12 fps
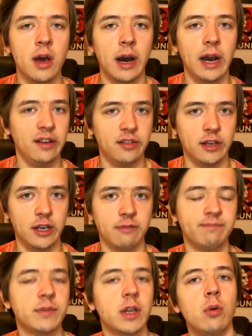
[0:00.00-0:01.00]
Icy,
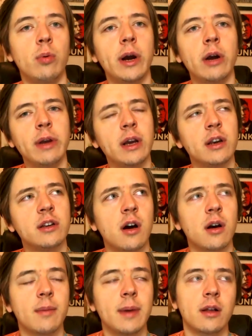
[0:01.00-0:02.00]
why are we going to
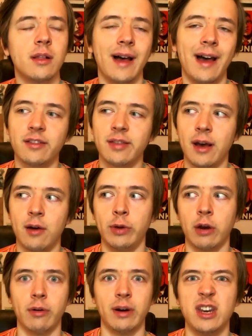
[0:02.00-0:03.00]
talk about a class that we
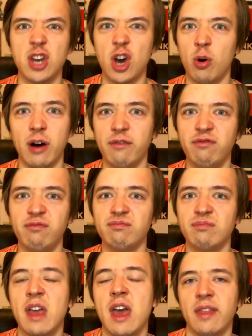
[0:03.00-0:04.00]
already know of?
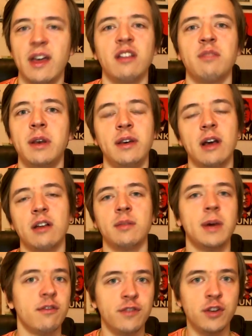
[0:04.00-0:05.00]
And that's been announced
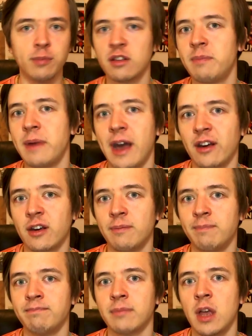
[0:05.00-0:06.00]
about a few months back.
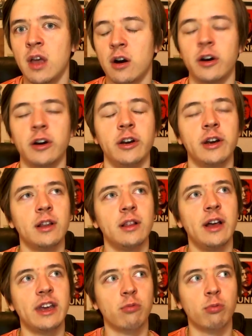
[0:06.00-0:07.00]
Are you gonna
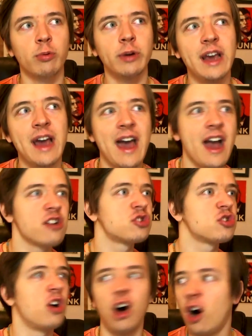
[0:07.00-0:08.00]
like
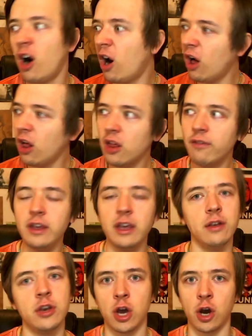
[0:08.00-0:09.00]
rehash all of the...
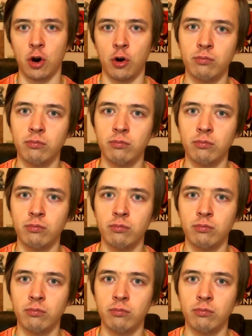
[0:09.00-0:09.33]
No.